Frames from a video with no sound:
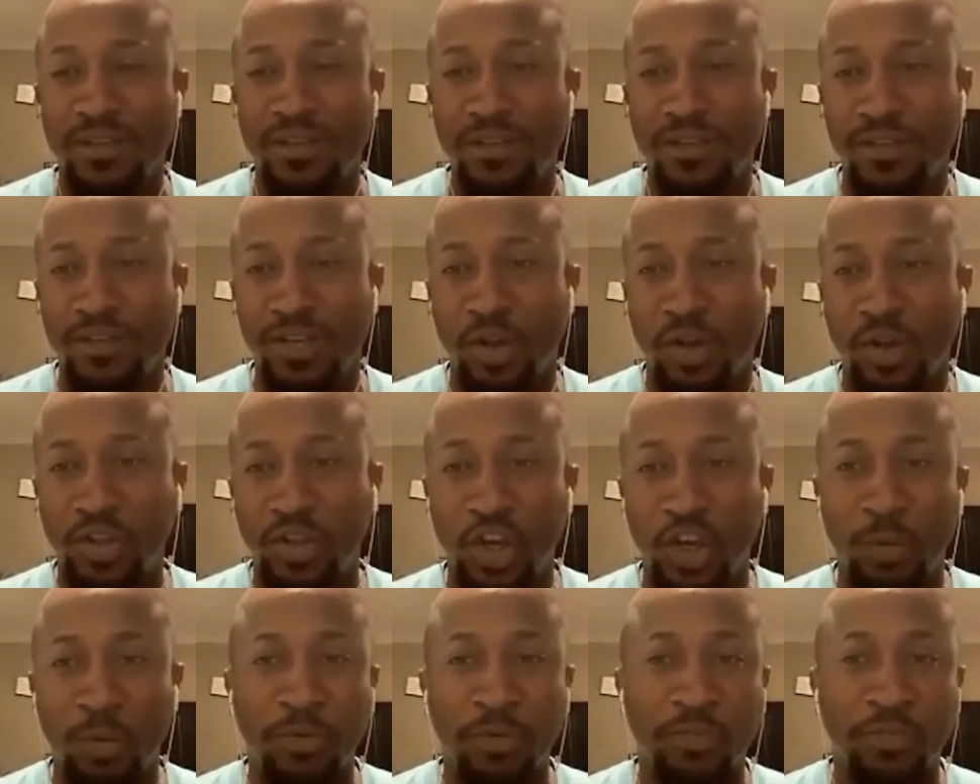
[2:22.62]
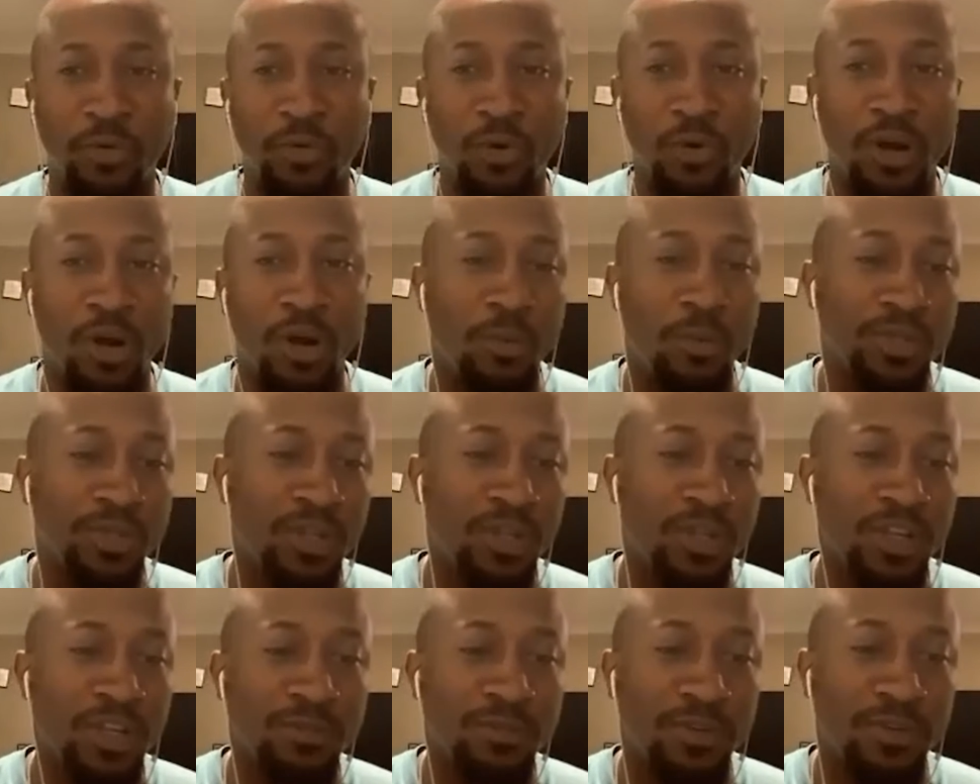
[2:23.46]
The year before, I
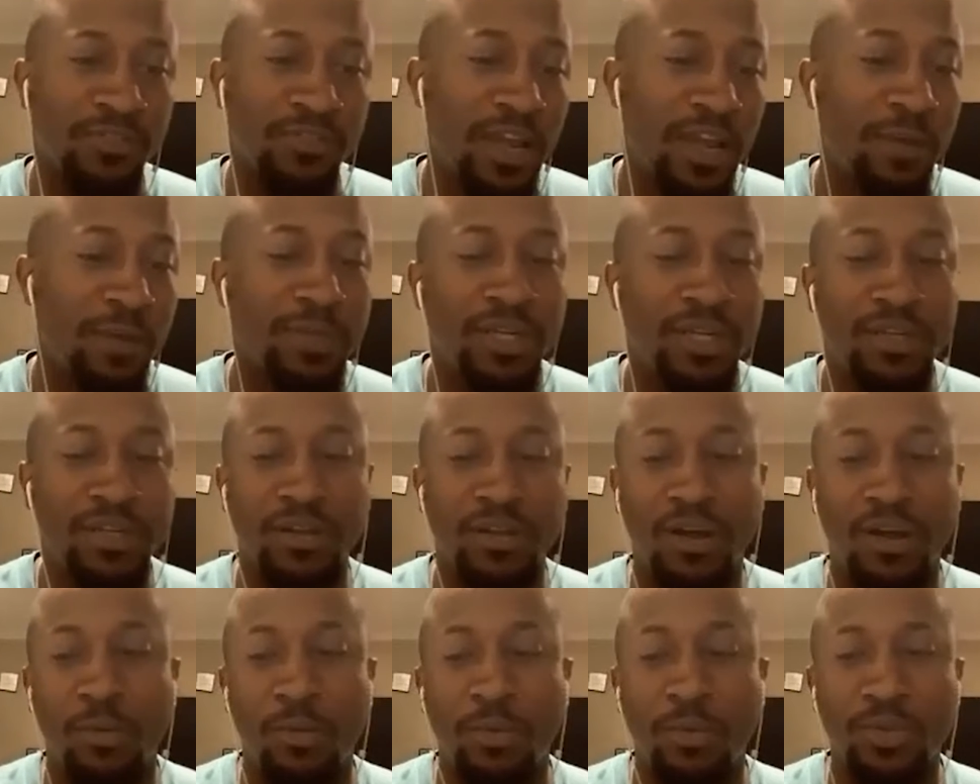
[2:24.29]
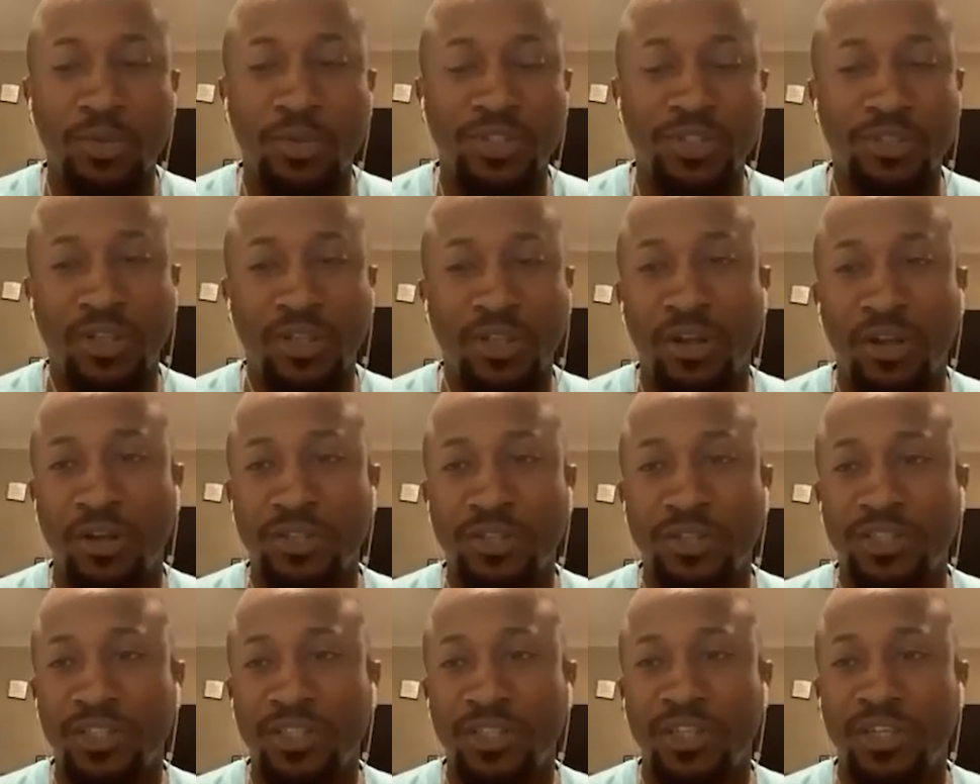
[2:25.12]
almost lost my family, almost
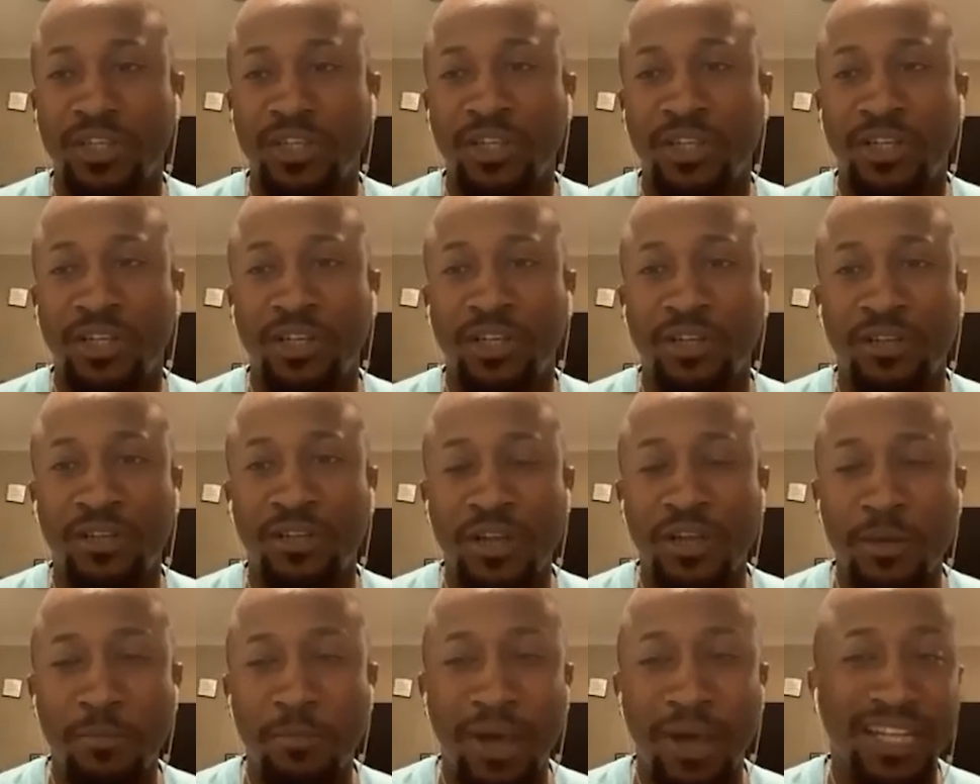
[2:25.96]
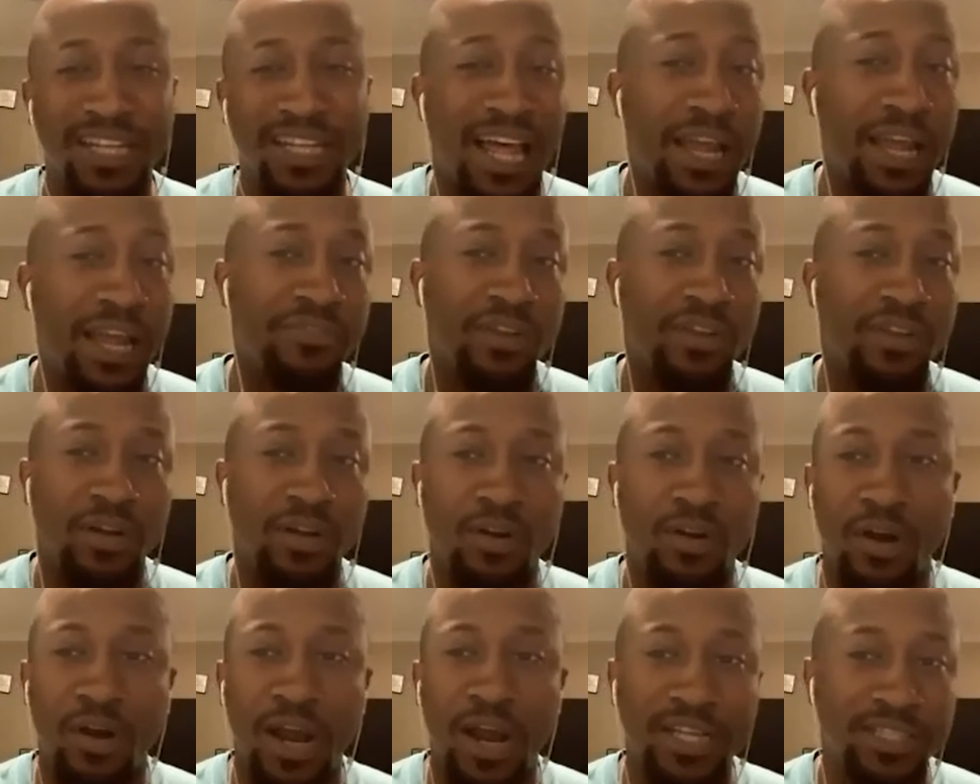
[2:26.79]
lost my life in a
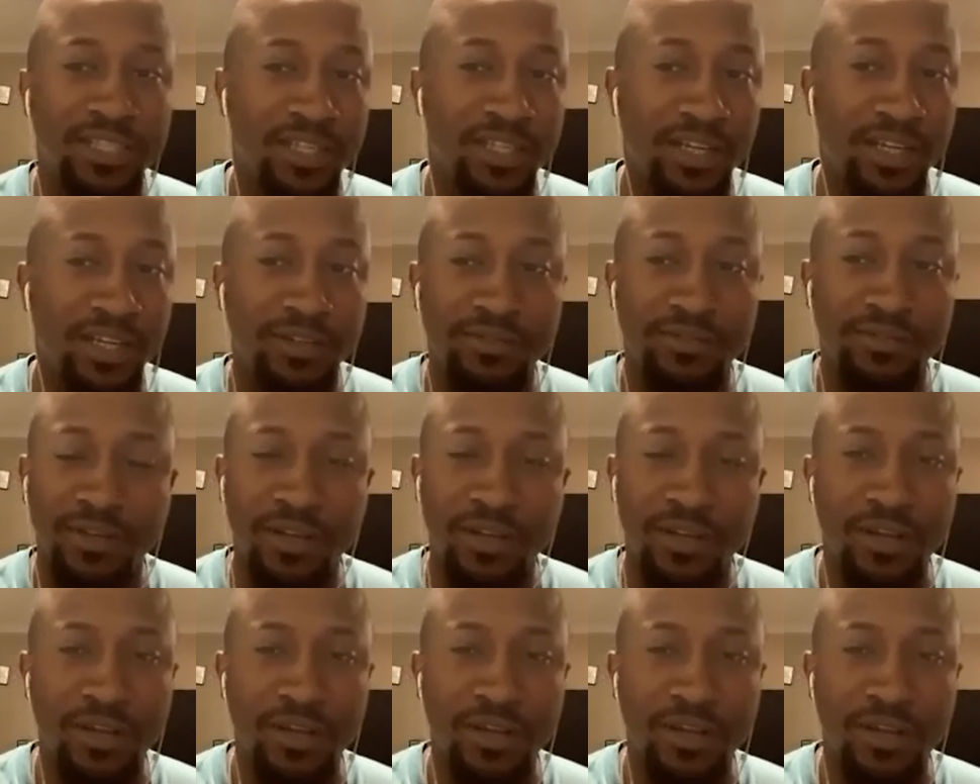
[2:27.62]
car accident,